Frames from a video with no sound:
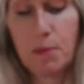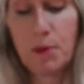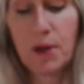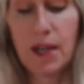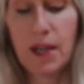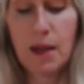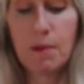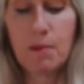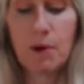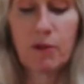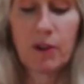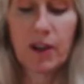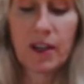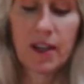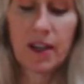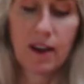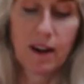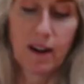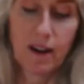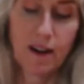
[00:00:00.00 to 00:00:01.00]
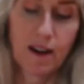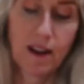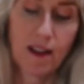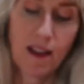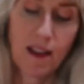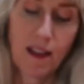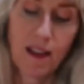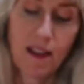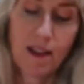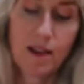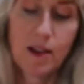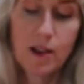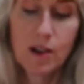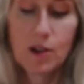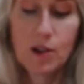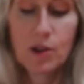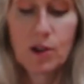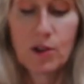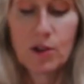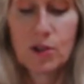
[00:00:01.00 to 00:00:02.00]
to put him over here.
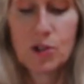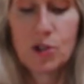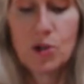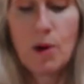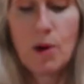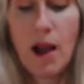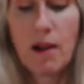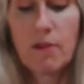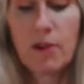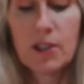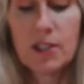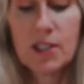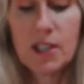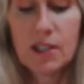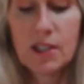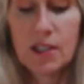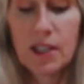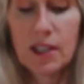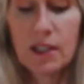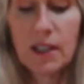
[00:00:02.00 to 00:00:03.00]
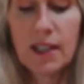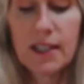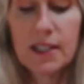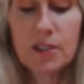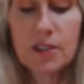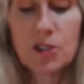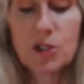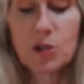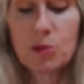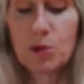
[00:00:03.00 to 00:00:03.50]
Because you have artistic license,